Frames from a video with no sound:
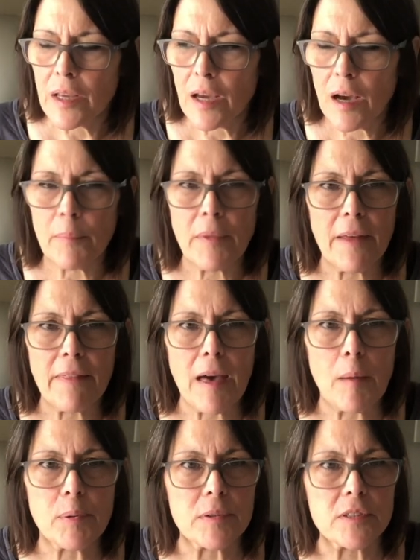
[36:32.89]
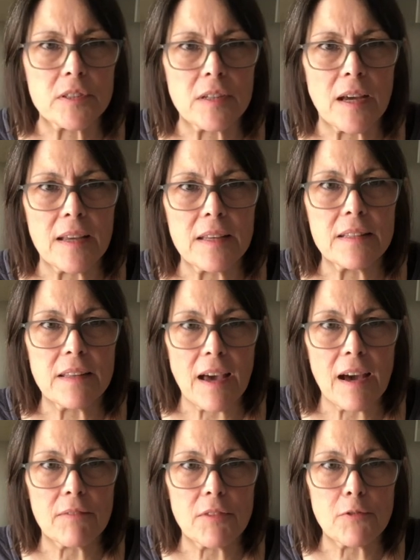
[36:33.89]
I'm not that person. I need to
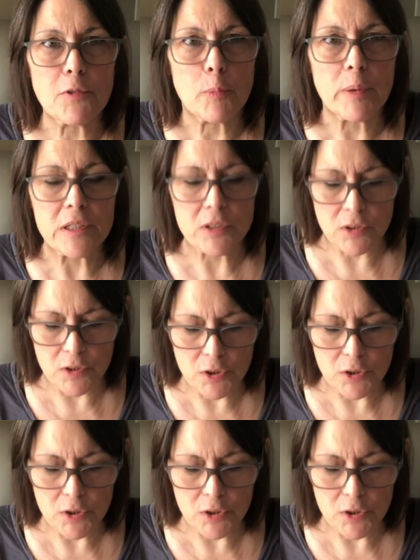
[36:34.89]
have the full picture,